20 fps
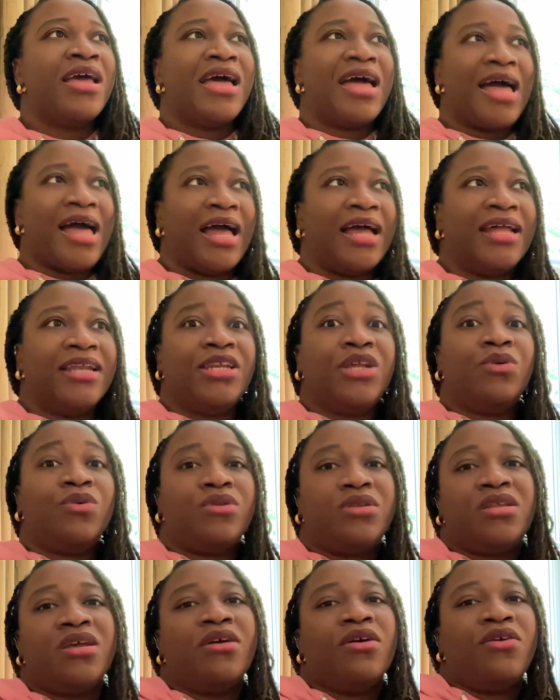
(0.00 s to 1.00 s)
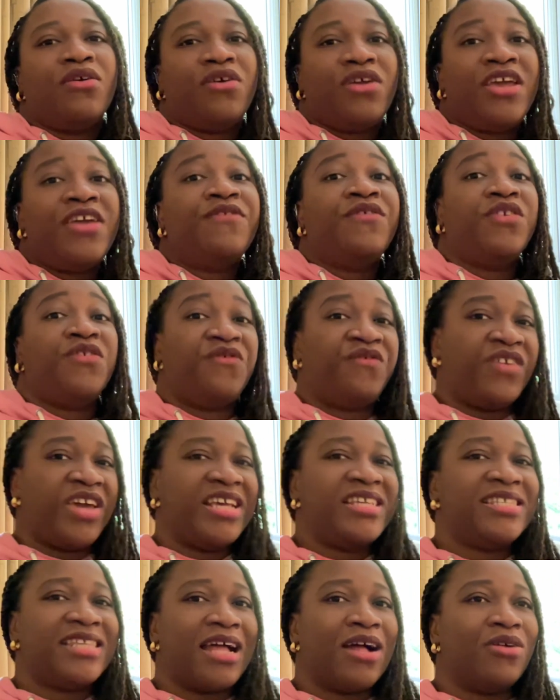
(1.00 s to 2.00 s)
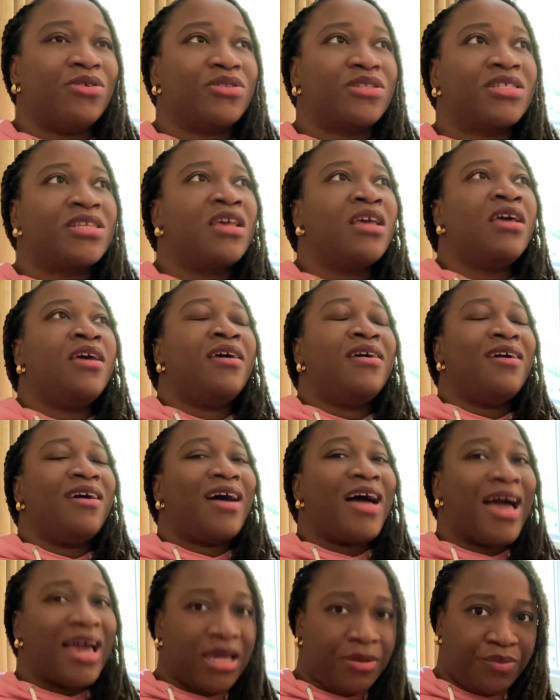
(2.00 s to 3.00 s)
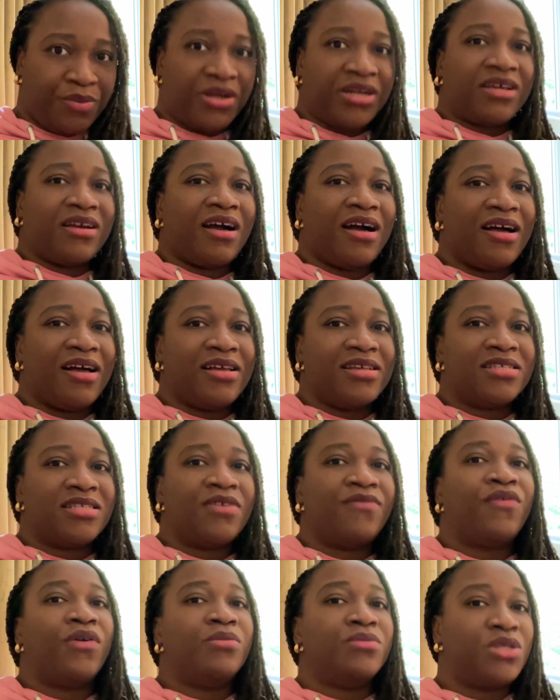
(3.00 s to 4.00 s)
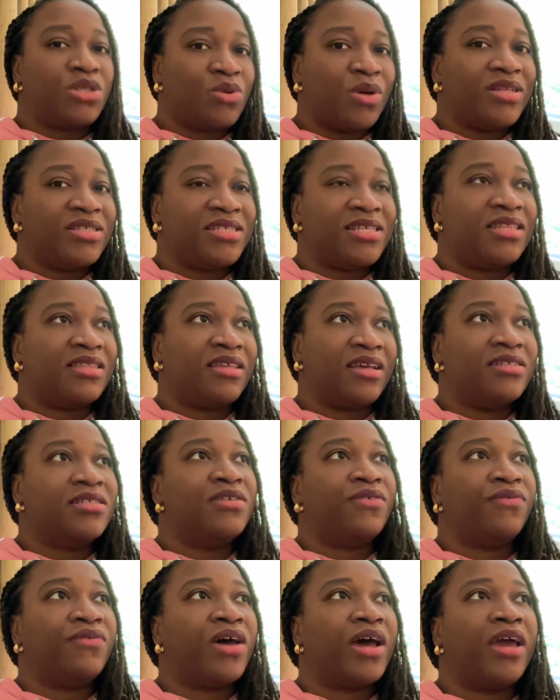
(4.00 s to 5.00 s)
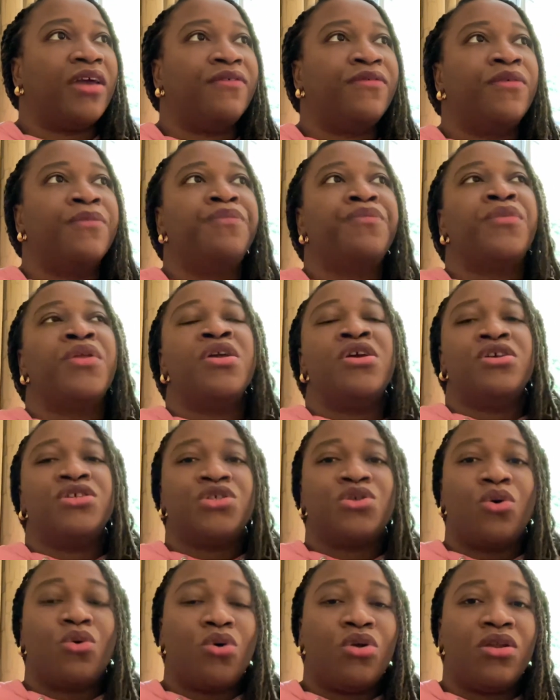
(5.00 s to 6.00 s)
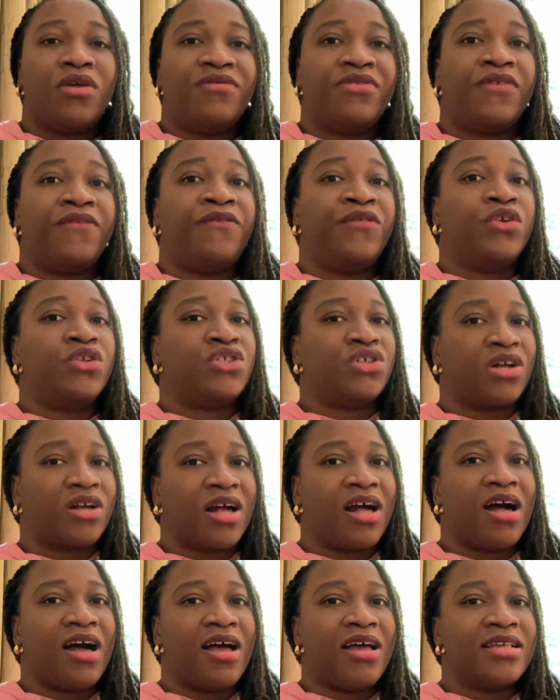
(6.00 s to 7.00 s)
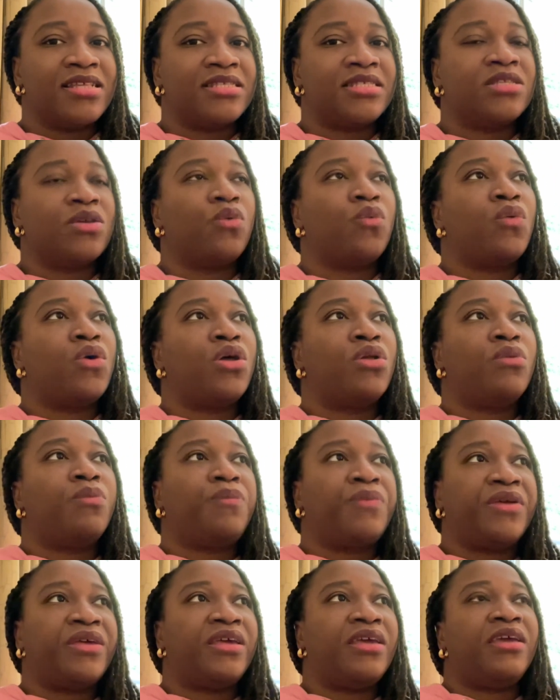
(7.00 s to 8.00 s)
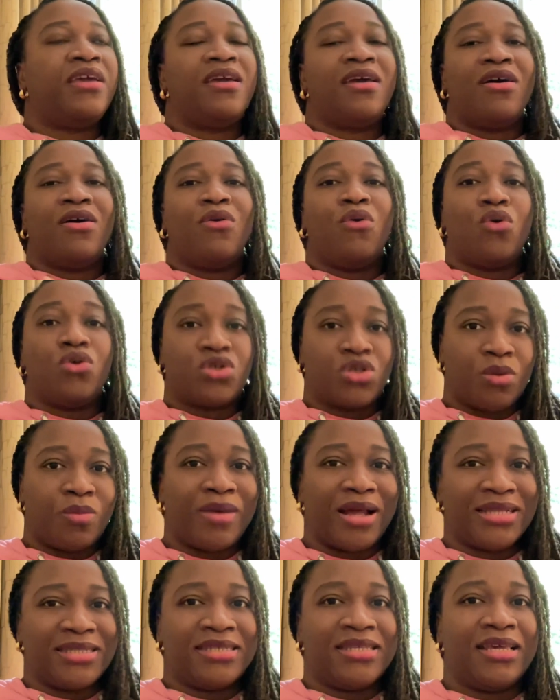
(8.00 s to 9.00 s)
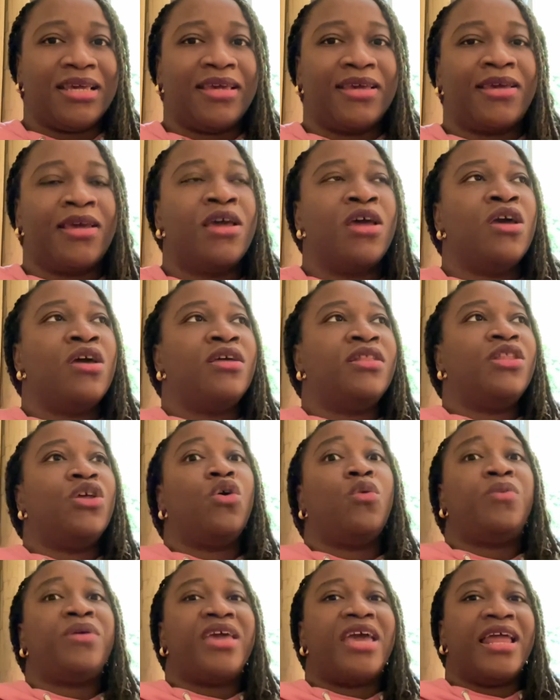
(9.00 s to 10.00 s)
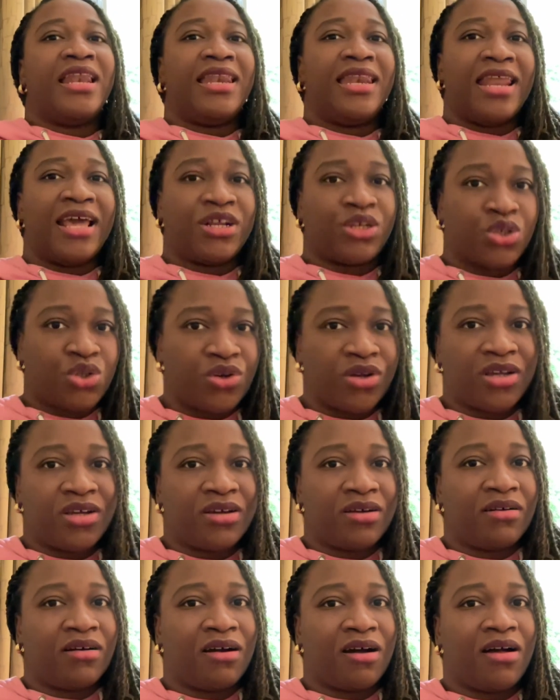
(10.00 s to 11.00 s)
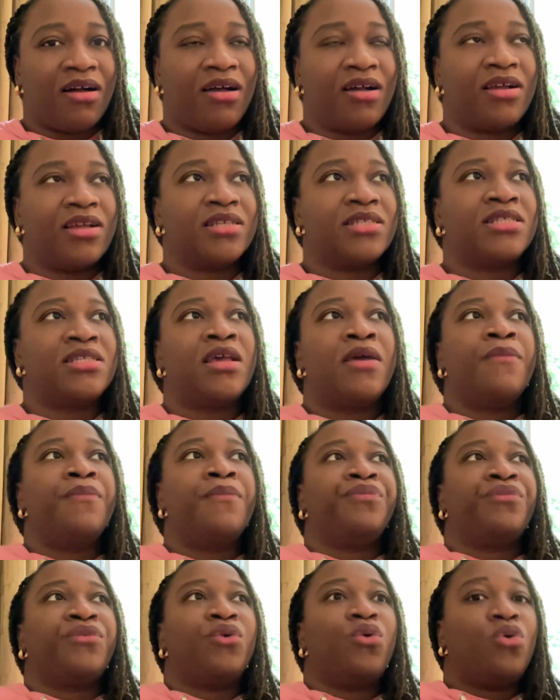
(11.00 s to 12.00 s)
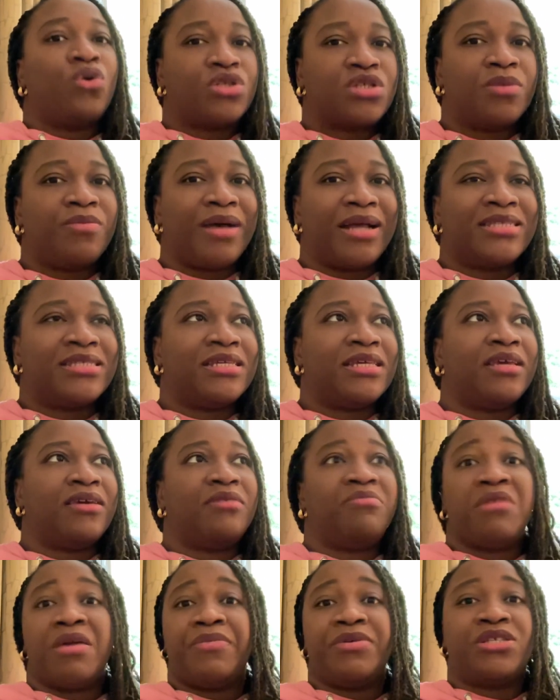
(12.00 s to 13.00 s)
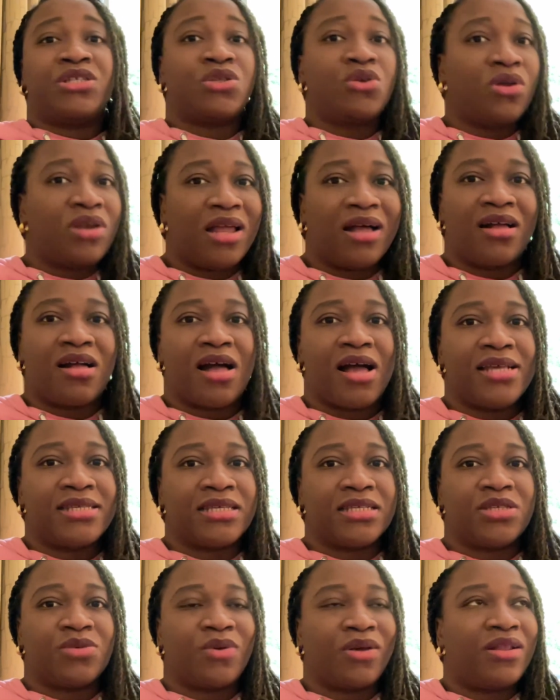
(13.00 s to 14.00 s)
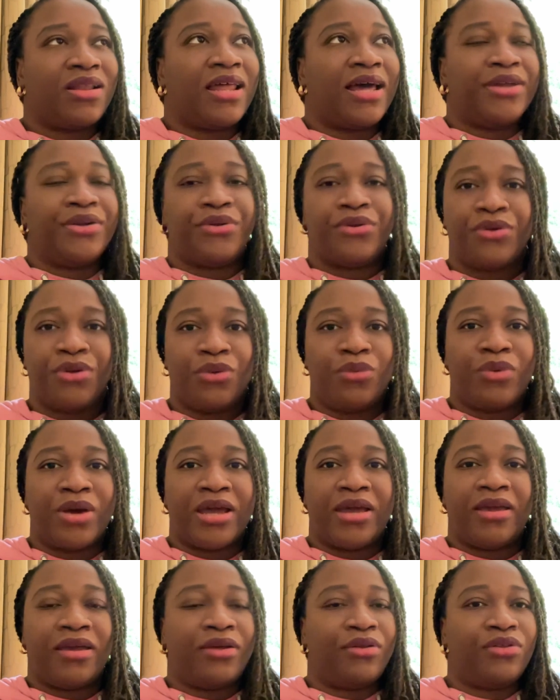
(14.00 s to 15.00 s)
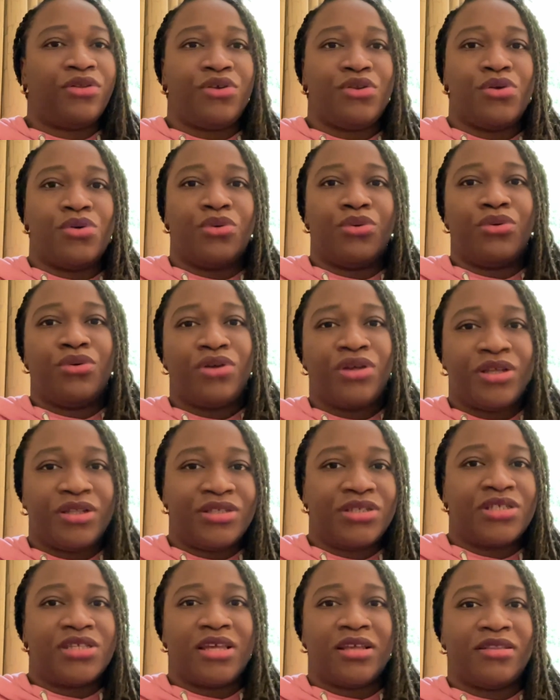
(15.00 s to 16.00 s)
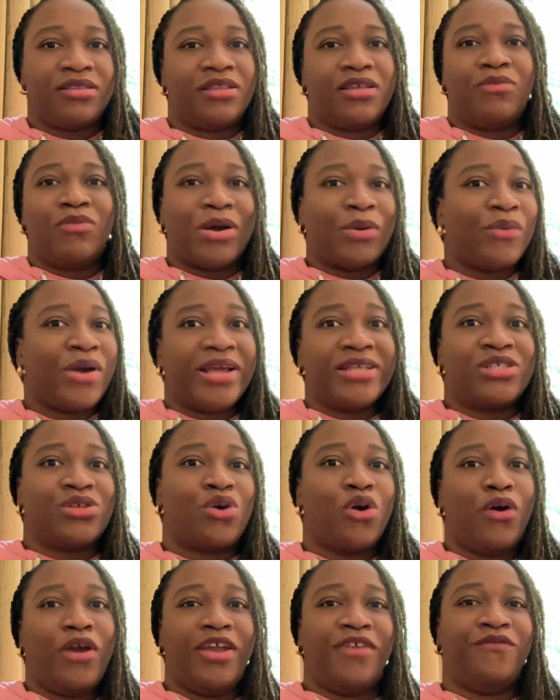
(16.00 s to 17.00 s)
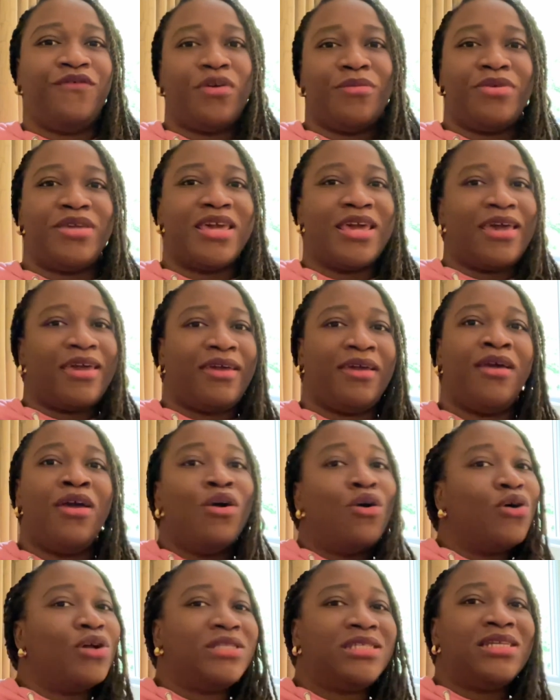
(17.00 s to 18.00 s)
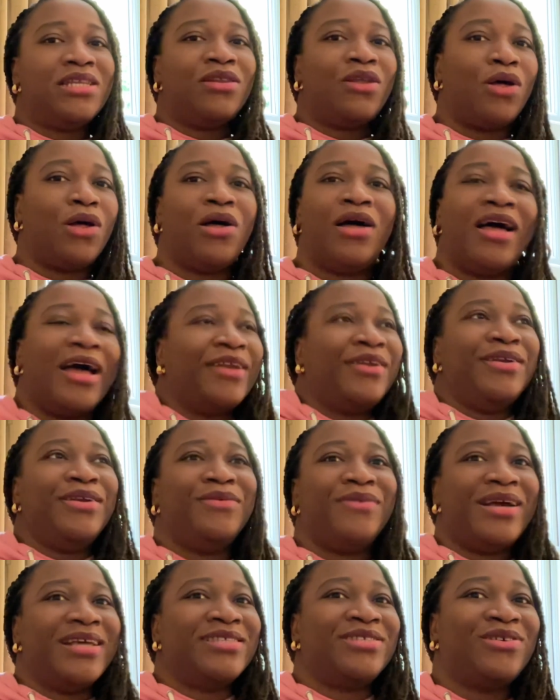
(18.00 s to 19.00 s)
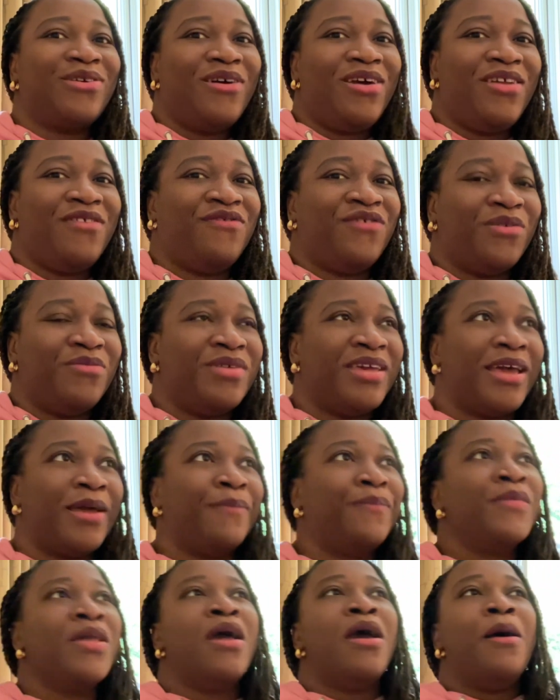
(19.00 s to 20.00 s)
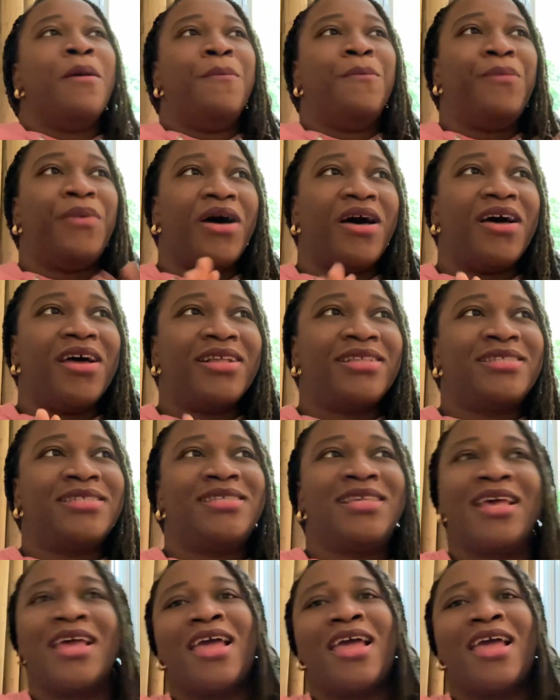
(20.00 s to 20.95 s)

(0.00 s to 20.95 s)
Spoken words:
and they would even phase out hybrid cars from 2035. So all of the future cars will be automatic. There will be electric cars, automatic, maybe solar cars as well. I don't know where where it's going from here. Otilo, I don't know where it's going from here. But